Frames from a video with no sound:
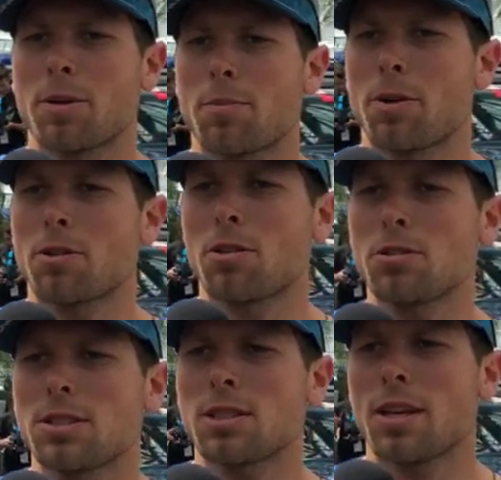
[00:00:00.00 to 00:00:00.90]
the
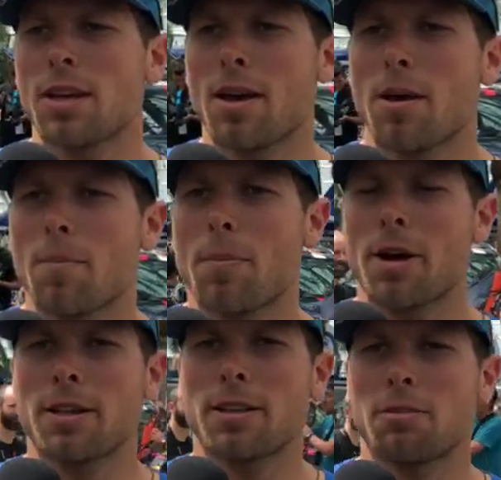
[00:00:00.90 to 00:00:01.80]
prognose,
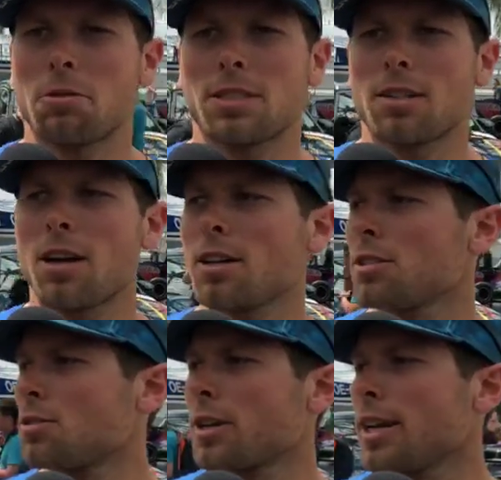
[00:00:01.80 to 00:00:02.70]
but we
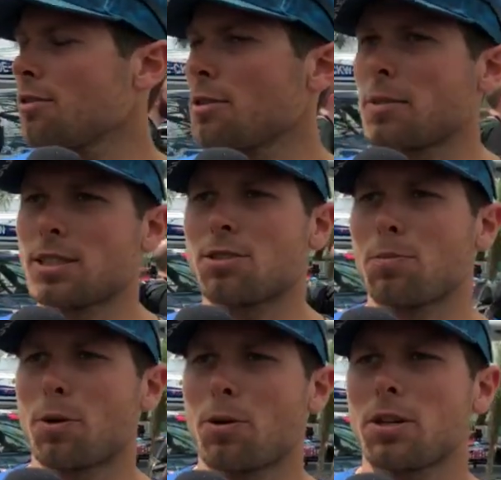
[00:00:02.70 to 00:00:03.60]
started together with my
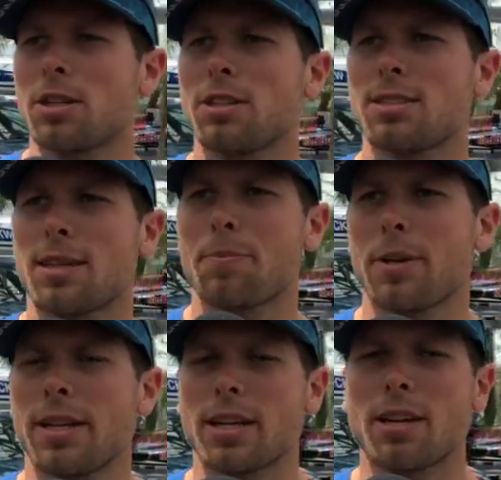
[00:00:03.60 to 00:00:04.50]
supporter Sepp
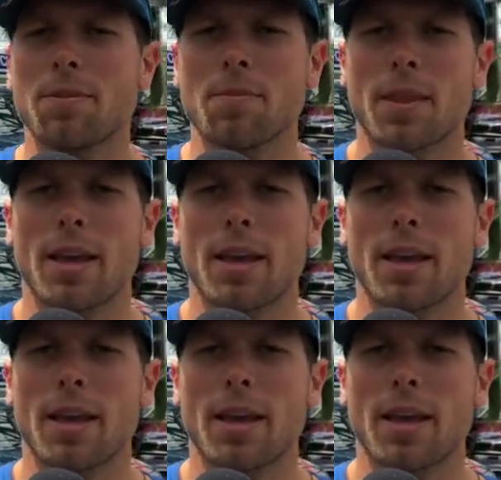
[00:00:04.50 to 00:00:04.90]
Biniger,